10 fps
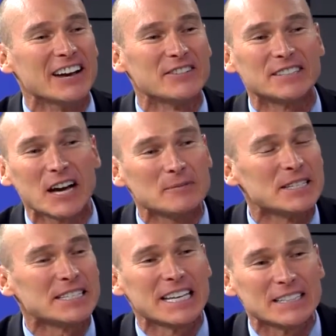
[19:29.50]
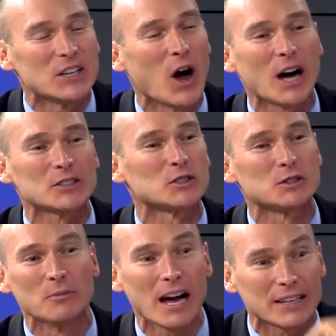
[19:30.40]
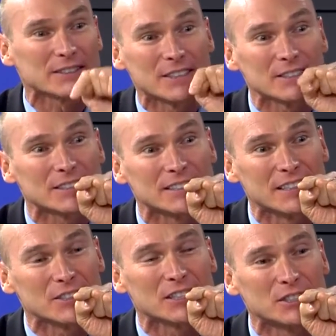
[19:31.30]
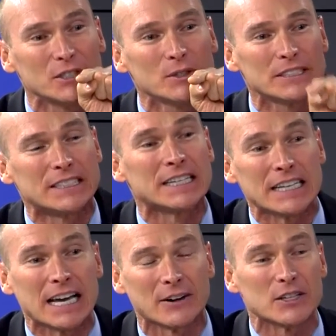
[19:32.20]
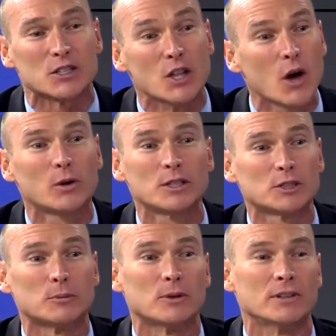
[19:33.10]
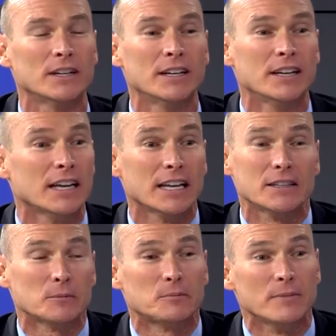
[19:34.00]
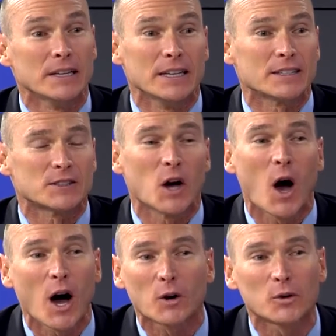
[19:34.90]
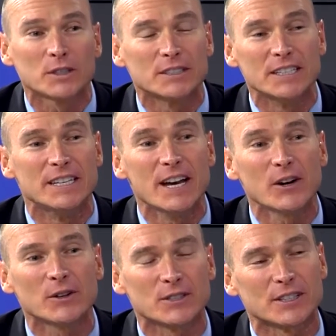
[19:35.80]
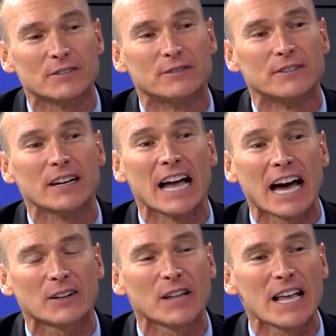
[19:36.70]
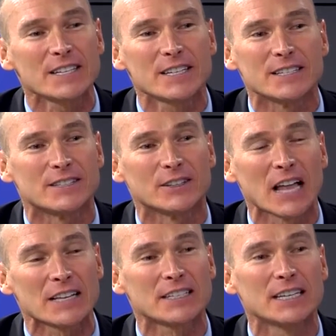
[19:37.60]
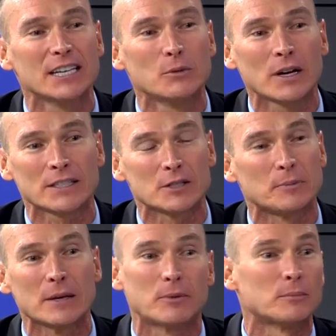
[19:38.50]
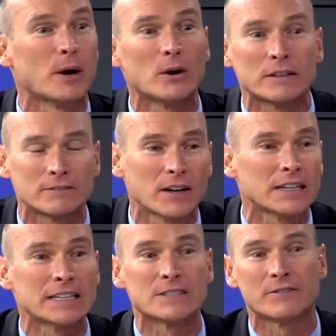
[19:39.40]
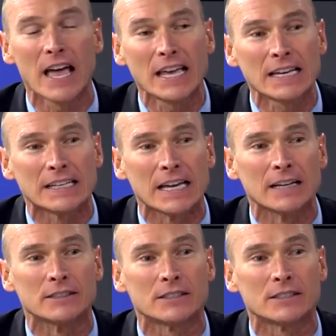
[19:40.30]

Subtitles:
Every time this kid talks or smiles, there's a tooth sticking out. It's noticeable. And it's the awkward years of adolescence. The last thing he wants is people poking fun at his fang again.